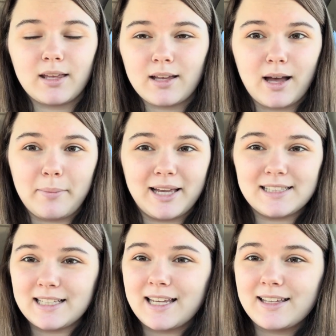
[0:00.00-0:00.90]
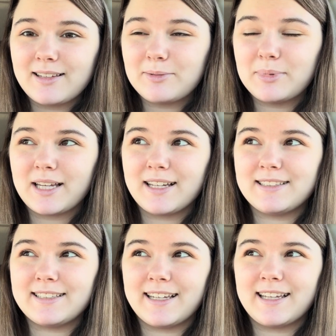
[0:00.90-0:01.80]
amazing,
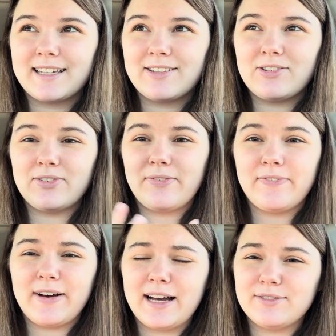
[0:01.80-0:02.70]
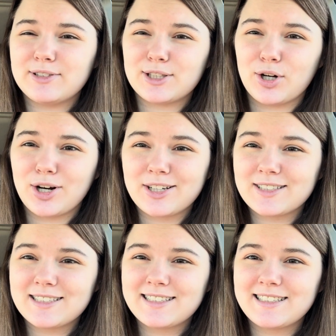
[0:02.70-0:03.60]
because like 5
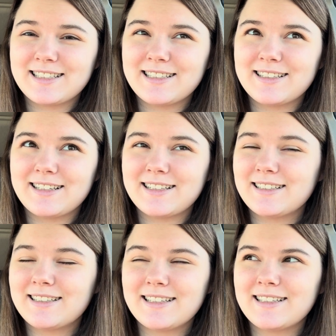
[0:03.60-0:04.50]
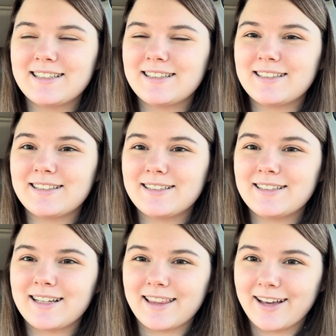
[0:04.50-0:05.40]
stars,
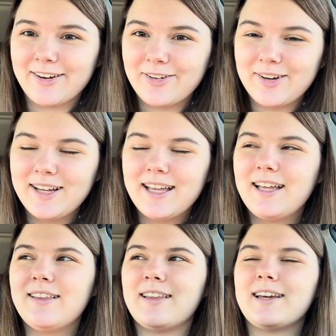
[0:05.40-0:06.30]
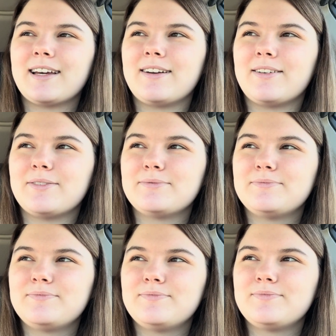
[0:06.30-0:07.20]
hello, like, I don't know,
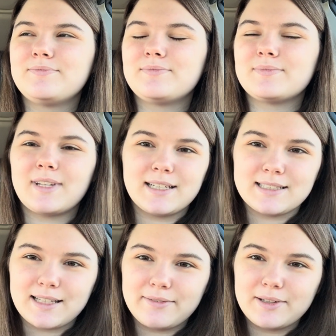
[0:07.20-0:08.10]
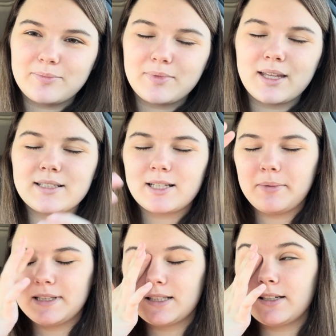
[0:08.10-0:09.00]
I just love it. So
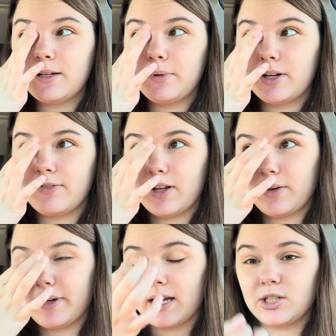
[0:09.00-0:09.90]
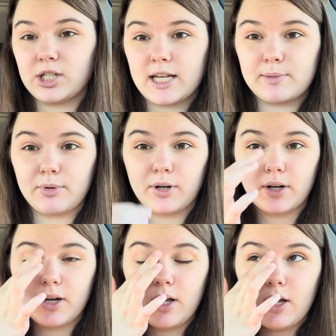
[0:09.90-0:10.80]
basically we are following Jasper,
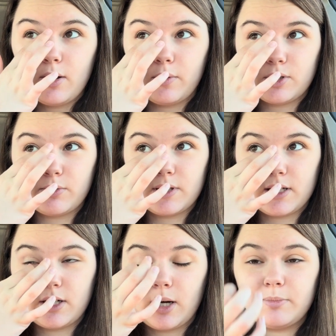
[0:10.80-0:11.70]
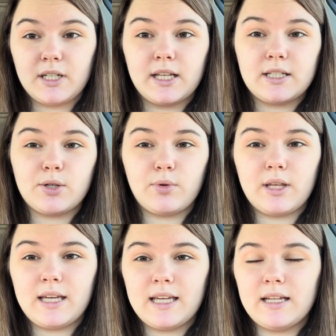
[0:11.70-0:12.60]
which was adopted into
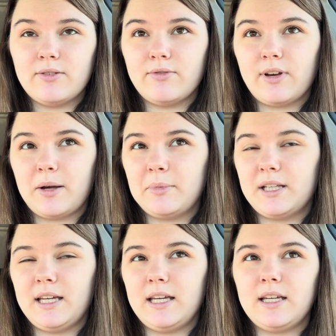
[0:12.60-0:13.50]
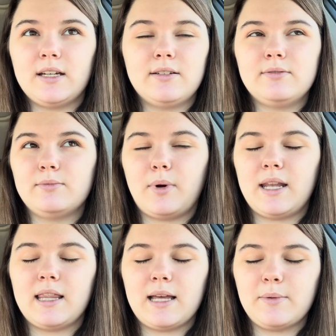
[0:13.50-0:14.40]
the Eaton family
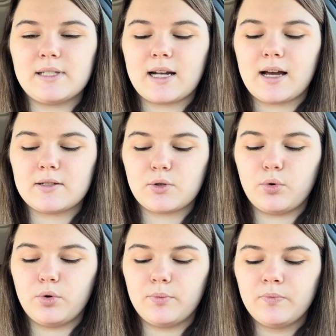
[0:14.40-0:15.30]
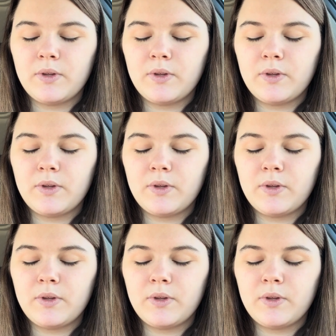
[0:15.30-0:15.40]
when he was in high school,